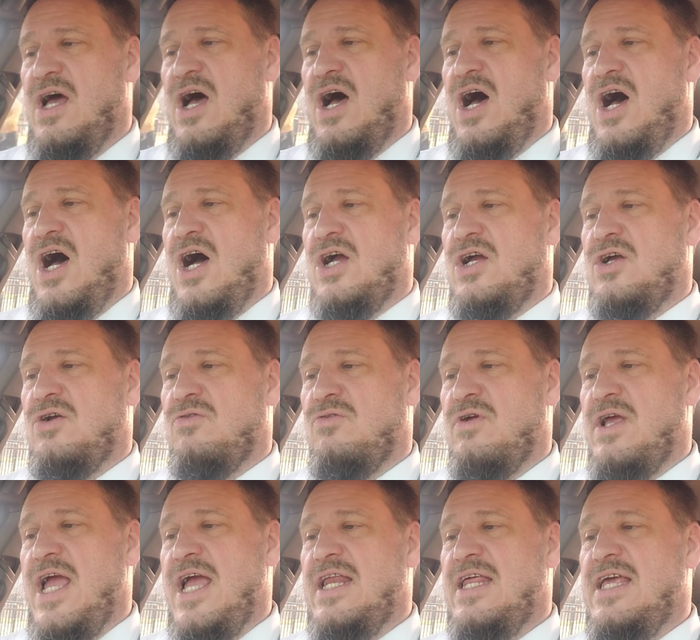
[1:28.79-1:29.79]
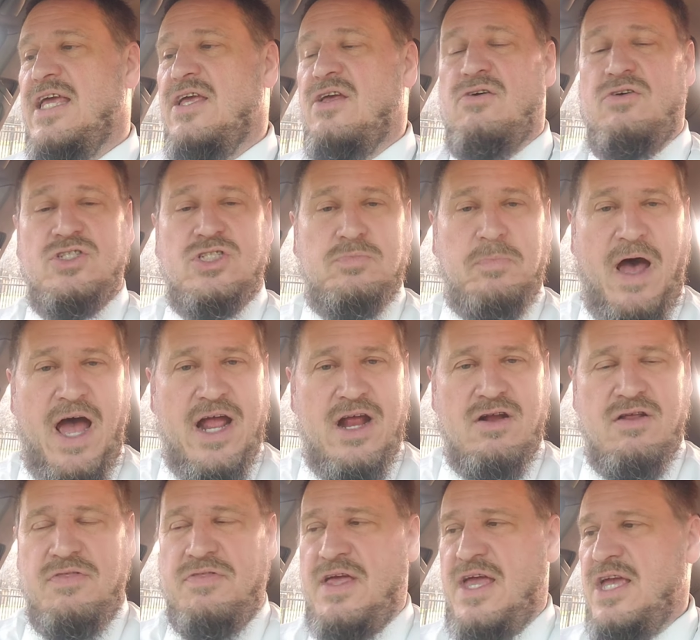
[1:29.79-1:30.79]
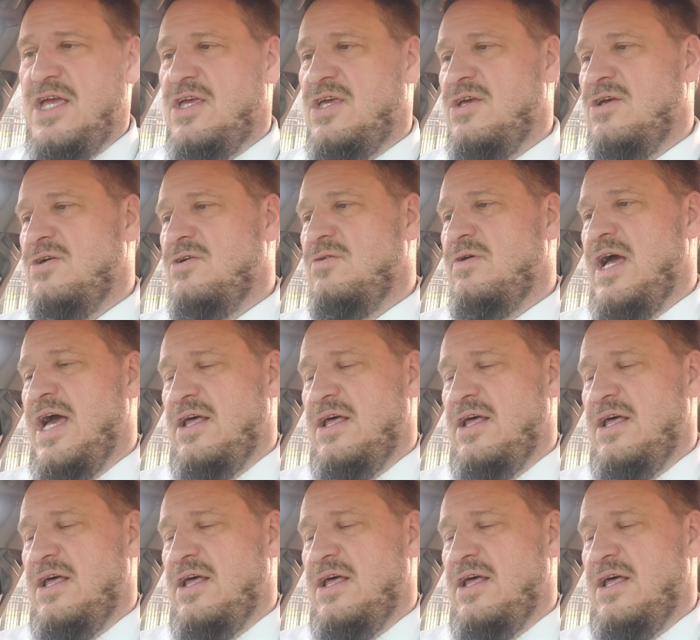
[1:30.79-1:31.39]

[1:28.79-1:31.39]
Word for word: Uh, Create, Heal, Inspire, thank you.